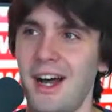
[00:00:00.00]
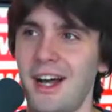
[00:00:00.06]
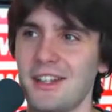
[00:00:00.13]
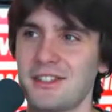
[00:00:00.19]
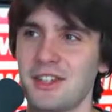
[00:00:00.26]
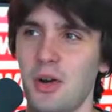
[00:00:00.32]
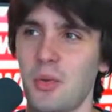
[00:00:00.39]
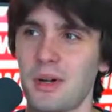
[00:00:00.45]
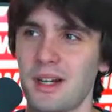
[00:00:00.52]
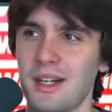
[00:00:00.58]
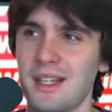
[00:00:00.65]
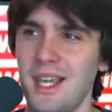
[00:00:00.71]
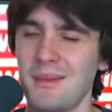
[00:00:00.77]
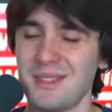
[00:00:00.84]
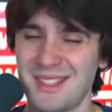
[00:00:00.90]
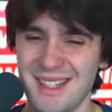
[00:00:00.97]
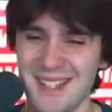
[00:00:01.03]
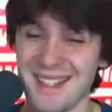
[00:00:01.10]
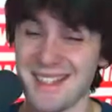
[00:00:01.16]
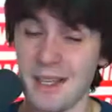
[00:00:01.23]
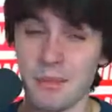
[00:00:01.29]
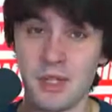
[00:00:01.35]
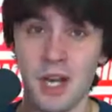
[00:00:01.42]
So we're going to keep it to the
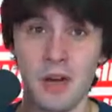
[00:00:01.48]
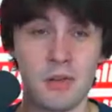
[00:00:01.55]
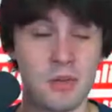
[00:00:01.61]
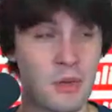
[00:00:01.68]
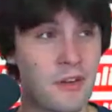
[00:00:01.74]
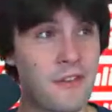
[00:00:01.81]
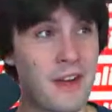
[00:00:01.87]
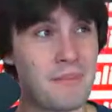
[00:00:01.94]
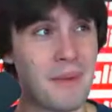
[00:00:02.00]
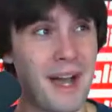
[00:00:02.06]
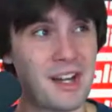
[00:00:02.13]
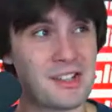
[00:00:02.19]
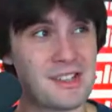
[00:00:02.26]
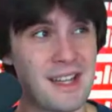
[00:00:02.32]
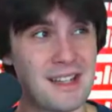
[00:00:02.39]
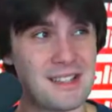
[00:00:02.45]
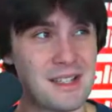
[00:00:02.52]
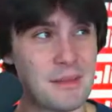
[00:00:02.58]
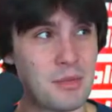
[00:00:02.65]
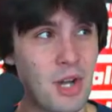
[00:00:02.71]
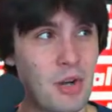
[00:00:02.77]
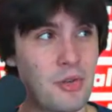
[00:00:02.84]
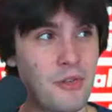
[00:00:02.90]
zip code, and we're going to find buyers in that
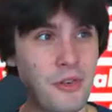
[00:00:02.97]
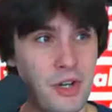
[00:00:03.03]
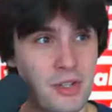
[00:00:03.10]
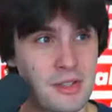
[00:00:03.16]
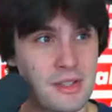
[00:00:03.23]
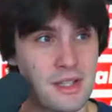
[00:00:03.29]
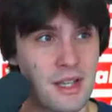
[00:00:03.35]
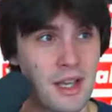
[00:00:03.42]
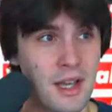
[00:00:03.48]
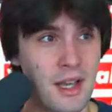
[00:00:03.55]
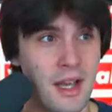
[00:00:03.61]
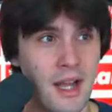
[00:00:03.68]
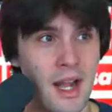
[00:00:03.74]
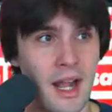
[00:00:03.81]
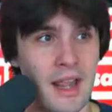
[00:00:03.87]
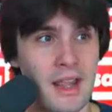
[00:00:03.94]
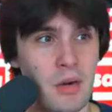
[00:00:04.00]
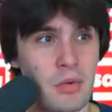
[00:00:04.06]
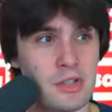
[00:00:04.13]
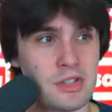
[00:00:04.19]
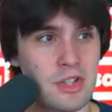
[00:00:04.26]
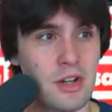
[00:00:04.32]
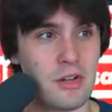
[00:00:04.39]
zip code first. And then
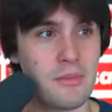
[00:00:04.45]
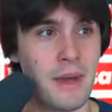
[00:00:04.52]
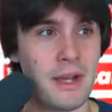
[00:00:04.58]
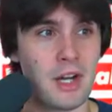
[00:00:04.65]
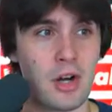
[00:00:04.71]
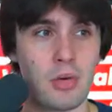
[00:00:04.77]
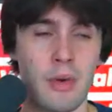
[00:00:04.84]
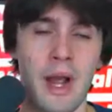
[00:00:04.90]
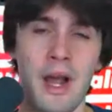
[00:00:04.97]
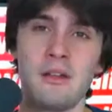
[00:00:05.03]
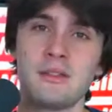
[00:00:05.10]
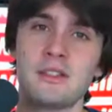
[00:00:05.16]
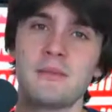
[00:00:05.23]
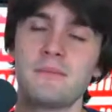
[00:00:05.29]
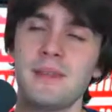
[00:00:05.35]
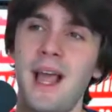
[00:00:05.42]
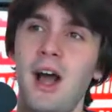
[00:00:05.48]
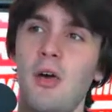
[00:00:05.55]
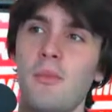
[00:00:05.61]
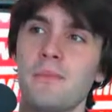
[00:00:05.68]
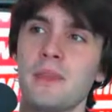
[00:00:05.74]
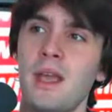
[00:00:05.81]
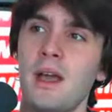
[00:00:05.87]
we're just going to make our rounds.
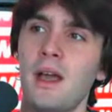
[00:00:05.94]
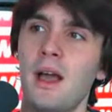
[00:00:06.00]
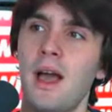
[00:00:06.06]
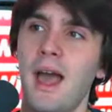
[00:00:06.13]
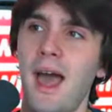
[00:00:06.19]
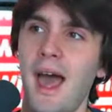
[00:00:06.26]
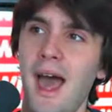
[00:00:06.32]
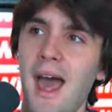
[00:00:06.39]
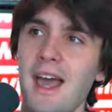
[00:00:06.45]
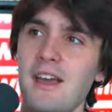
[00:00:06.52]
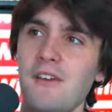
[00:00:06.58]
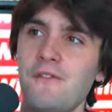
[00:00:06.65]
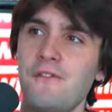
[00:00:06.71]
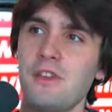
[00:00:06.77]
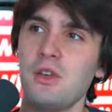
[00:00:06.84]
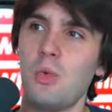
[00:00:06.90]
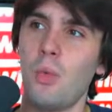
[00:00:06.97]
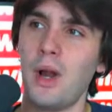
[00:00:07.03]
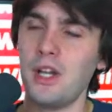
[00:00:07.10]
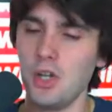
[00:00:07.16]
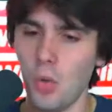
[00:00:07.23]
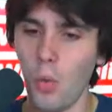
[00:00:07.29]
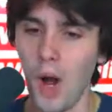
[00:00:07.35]
Now,
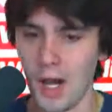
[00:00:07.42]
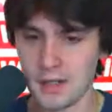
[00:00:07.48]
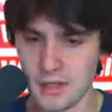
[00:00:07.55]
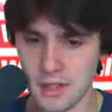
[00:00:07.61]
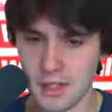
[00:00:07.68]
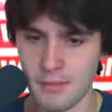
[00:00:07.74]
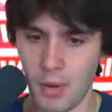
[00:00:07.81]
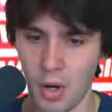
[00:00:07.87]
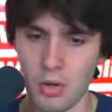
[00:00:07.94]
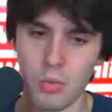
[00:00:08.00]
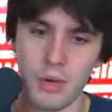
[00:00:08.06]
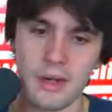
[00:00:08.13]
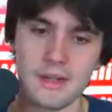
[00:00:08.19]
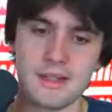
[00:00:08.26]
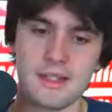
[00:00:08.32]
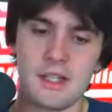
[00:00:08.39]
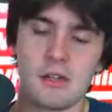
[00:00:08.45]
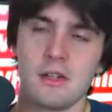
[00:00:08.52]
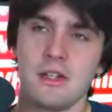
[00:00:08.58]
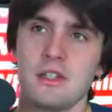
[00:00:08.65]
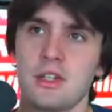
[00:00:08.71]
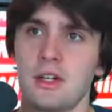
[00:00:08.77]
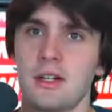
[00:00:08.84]
when you watch the part one of the
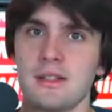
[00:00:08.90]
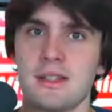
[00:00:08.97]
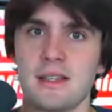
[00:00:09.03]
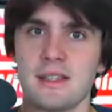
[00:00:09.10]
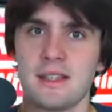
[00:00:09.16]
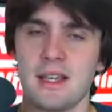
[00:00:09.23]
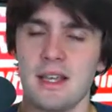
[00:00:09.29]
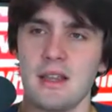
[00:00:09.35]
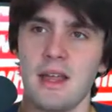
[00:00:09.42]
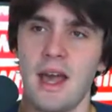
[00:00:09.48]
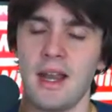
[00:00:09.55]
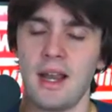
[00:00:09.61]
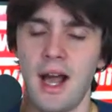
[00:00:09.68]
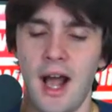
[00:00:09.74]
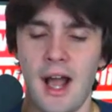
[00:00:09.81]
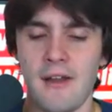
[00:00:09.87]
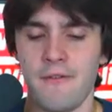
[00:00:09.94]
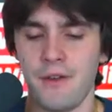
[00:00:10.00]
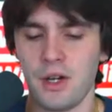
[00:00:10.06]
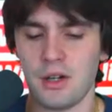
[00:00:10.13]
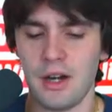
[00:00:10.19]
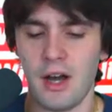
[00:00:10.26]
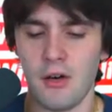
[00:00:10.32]
series, you're going to see that I
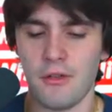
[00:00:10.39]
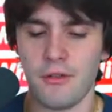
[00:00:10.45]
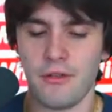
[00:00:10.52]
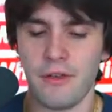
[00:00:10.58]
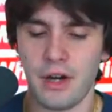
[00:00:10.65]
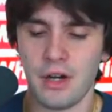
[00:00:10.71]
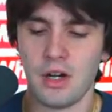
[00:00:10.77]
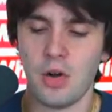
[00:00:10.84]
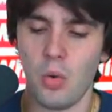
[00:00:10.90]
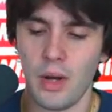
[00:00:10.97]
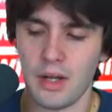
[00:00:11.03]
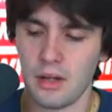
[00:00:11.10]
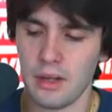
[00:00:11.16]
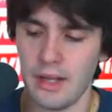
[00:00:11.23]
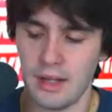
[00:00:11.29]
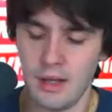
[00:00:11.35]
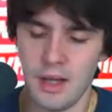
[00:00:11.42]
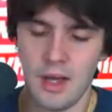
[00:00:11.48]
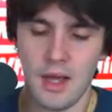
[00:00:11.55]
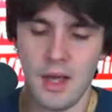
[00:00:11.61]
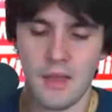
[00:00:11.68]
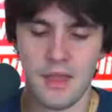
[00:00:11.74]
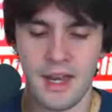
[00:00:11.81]
figured out very quickly
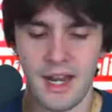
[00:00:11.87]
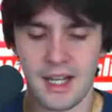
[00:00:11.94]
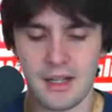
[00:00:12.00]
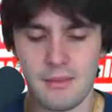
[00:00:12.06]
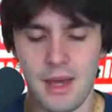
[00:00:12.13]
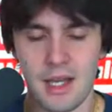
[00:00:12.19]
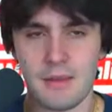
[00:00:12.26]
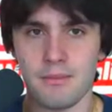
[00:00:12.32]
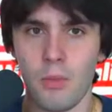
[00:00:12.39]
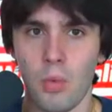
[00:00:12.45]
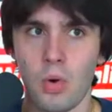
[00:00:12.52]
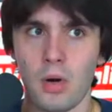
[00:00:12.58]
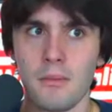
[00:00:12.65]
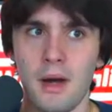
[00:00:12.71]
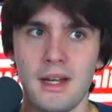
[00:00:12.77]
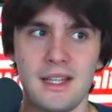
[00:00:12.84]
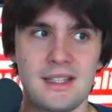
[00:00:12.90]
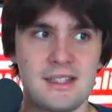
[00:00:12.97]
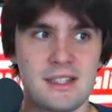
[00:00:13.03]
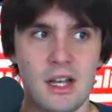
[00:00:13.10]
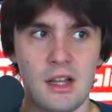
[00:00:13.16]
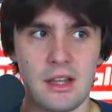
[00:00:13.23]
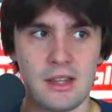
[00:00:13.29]
that I could make more money
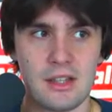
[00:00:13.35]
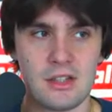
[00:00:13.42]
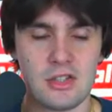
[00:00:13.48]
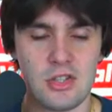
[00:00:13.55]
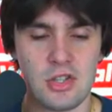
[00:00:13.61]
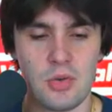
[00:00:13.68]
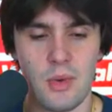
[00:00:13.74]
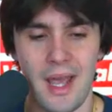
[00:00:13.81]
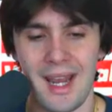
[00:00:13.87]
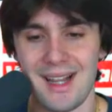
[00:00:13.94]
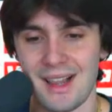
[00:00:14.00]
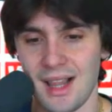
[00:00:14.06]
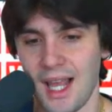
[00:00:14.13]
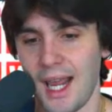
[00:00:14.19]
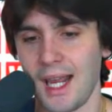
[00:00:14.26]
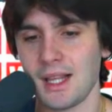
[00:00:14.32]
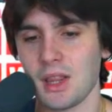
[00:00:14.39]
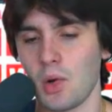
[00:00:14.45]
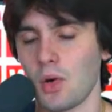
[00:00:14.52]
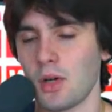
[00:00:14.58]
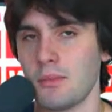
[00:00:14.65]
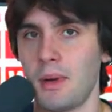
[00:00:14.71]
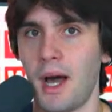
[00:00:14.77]
selling this to a
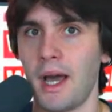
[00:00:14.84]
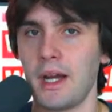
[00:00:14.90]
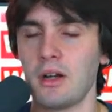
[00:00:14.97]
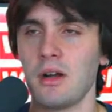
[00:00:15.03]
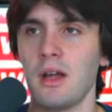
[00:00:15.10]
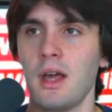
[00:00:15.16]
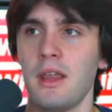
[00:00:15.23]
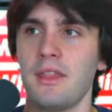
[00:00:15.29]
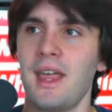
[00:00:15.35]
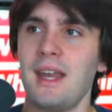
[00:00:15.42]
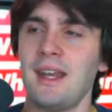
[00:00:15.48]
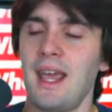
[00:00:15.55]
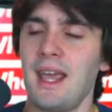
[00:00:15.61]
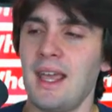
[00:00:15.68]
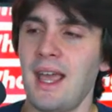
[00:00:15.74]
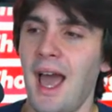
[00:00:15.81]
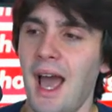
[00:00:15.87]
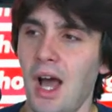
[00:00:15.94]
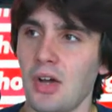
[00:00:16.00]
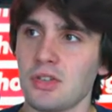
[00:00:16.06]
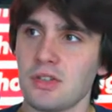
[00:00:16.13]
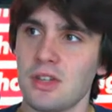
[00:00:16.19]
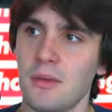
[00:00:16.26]
landlord buyer than a
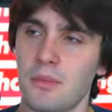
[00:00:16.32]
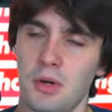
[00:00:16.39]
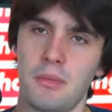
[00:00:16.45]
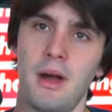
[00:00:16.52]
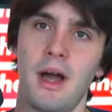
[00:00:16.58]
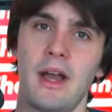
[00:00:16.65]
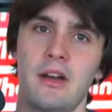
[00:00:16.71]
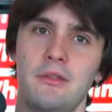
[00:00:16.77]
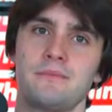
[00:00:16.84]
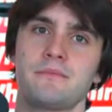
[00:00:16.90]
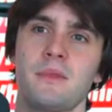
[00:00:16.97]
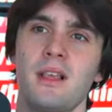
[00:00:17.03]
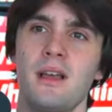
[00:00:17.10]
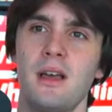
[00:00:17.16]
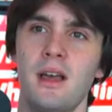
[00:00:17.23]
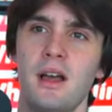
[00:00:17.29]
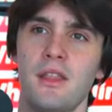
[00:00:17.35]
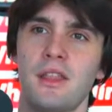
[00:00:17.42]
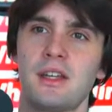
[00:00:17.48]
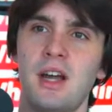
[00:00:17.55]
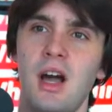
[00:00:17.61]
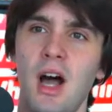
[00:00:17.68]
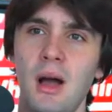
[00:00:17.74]
house flipper buyer. The
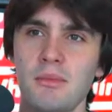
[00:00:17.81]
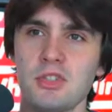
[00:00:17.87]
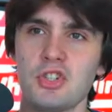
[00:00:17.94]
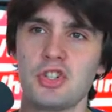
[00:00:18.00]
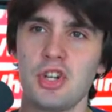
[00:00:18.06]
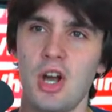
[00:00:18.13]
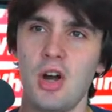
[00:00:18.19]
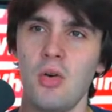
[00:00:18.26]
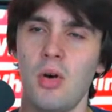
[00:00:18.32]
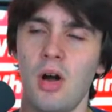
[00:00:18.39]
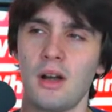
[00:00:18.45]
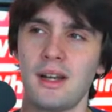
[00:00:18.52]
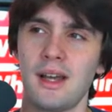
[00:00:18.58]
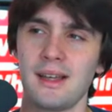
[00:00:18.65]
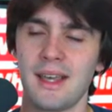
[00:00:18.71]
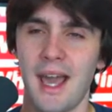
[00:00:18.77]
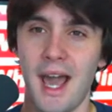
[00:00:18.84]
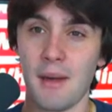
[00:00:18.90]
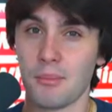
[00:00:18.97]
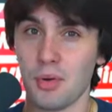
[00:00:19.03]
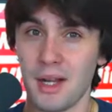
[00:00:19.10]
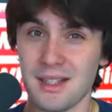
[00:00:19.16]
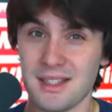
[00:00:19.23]
comps show on a
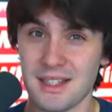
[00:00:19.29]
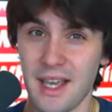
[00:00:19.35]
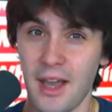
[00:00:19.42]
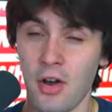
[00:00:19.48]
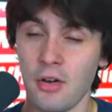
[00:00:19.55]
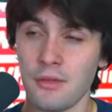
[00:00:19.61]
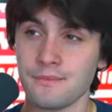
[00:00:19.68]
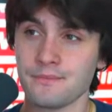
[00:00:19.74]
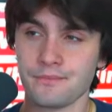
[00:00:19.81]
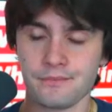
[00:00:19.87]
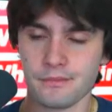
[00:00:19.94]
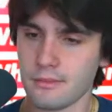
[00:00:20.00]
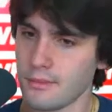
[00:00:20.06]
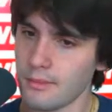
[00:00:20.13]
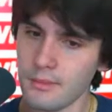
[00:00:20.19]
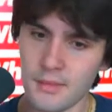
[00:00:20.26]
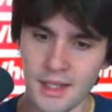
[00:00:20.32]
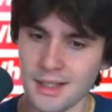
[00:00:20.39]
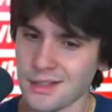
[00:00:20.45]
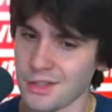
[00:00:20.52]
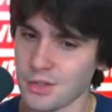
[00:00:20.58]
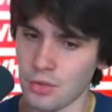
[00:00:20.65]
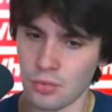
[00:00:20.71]
cap rate scale,
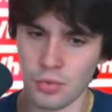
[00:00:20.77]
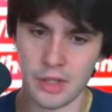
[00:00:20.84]
it's a